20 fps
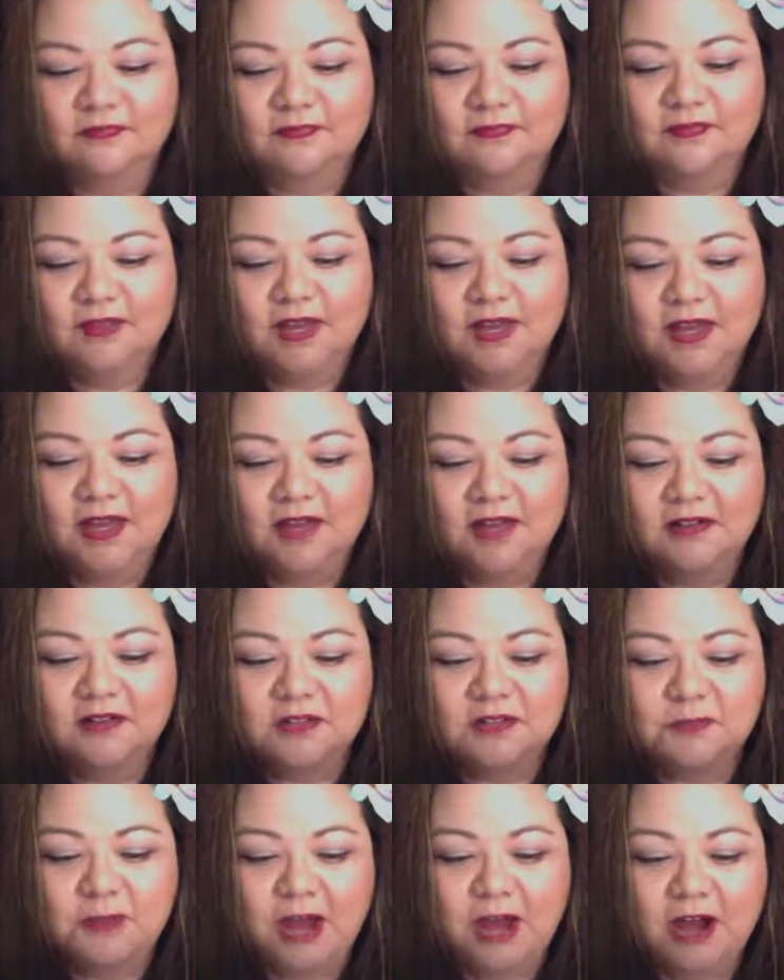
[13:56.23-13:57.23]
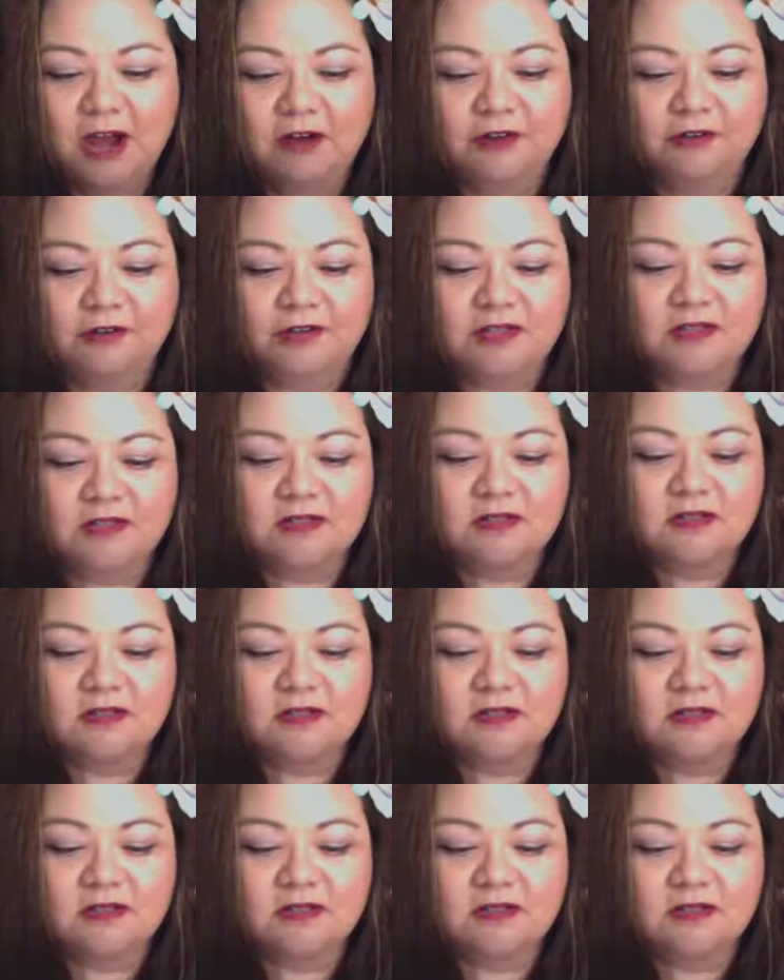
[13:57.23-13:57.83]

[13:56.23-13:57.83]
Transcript: And it's powdery.